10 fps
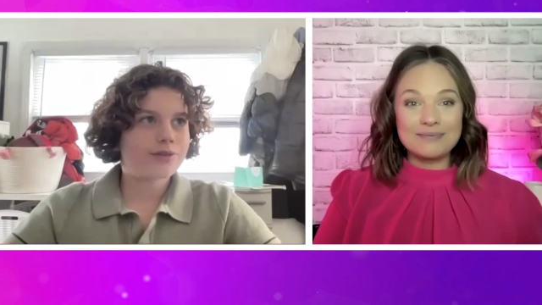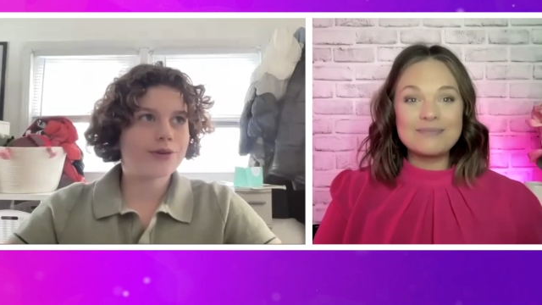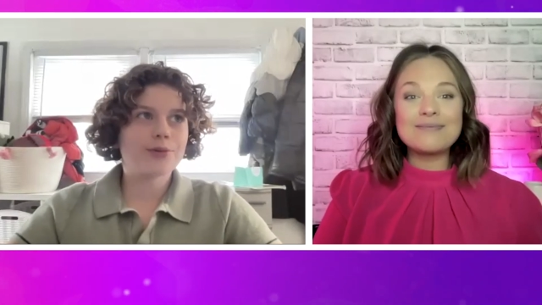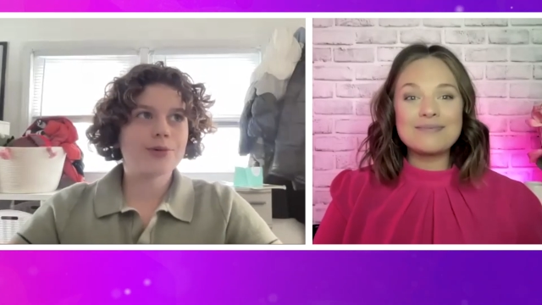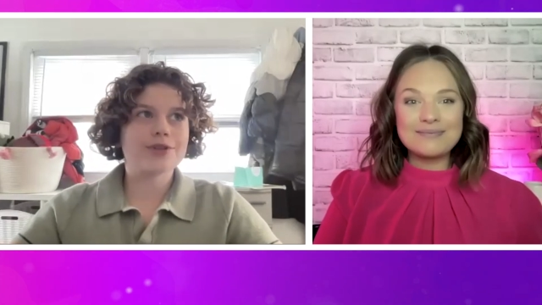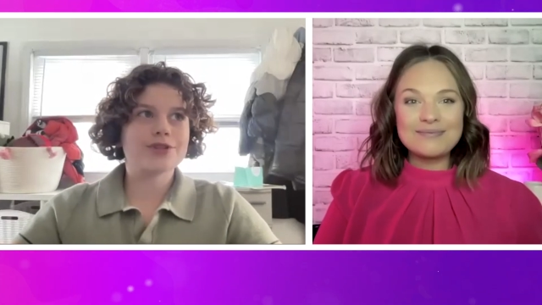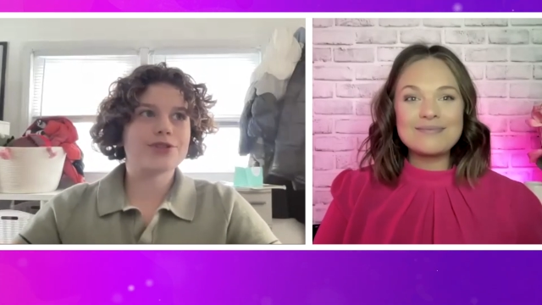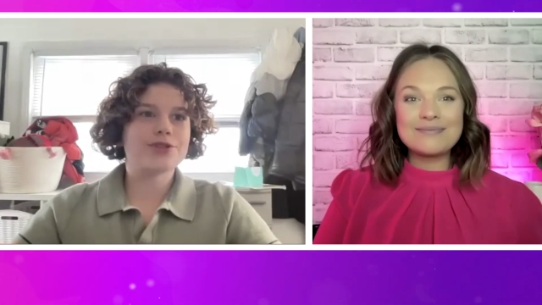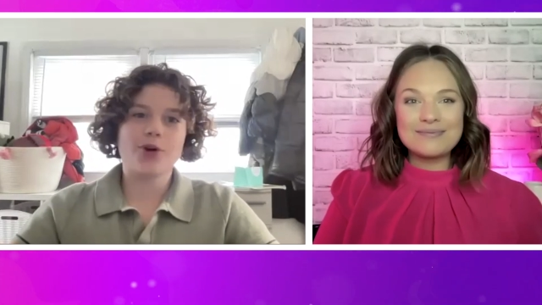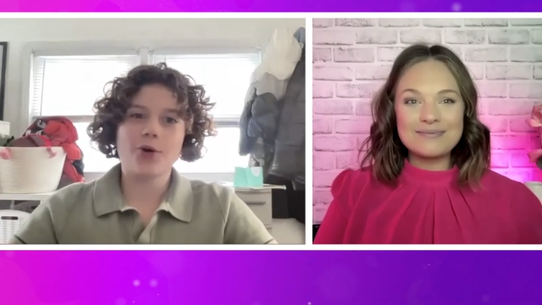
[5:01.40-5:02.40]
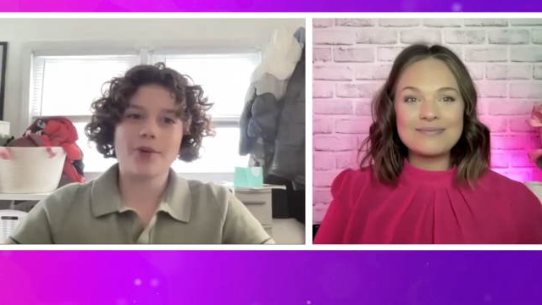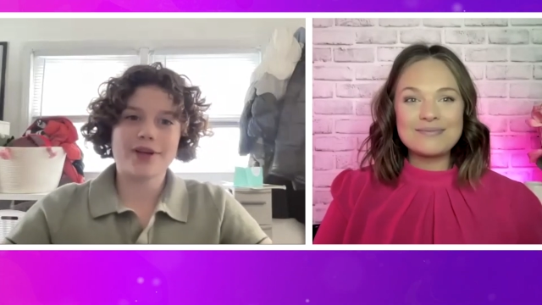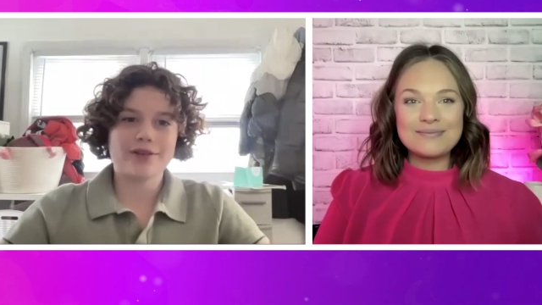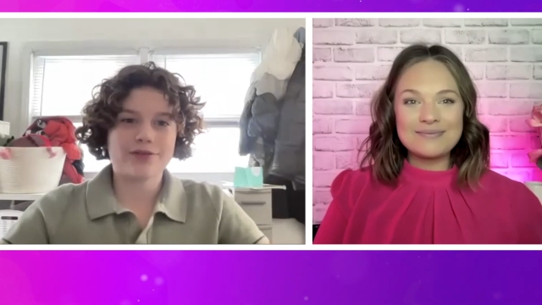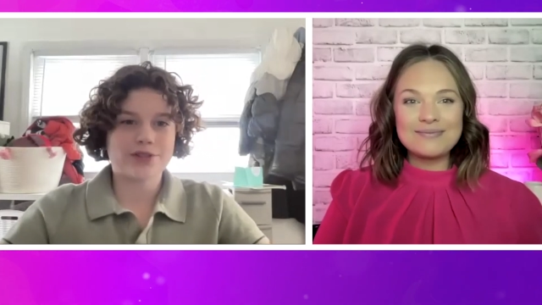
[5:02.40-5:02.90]
Speaker 1: there was so
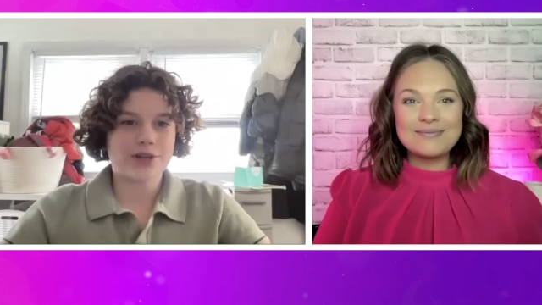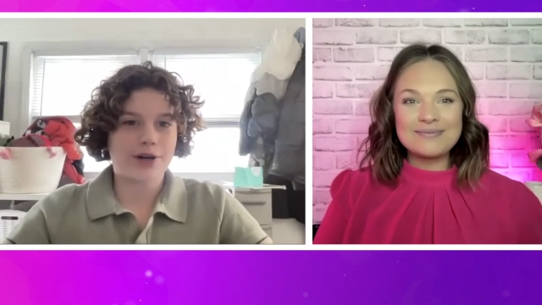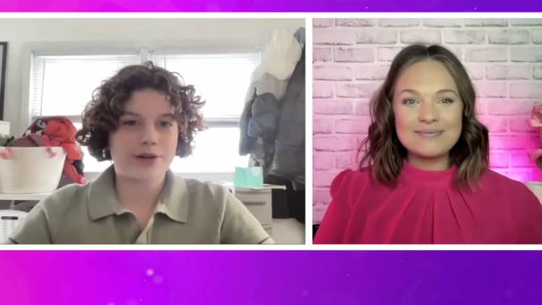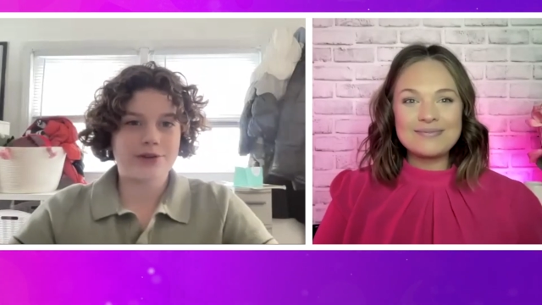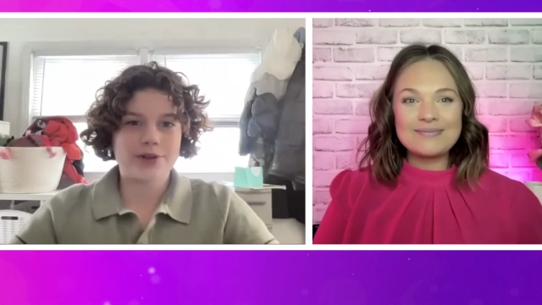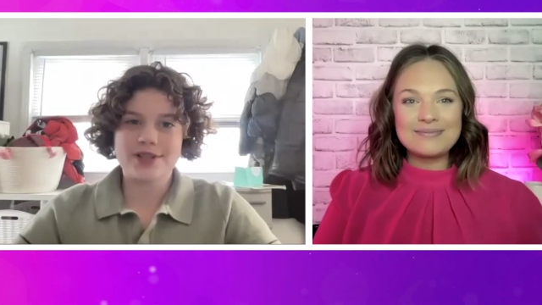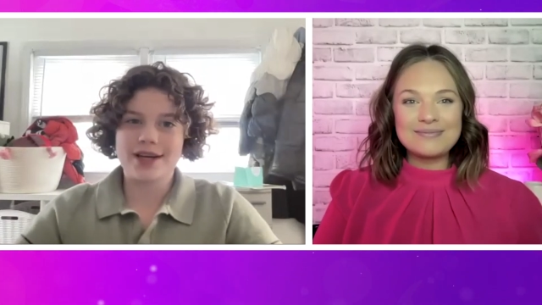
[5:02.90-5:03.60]
many photographers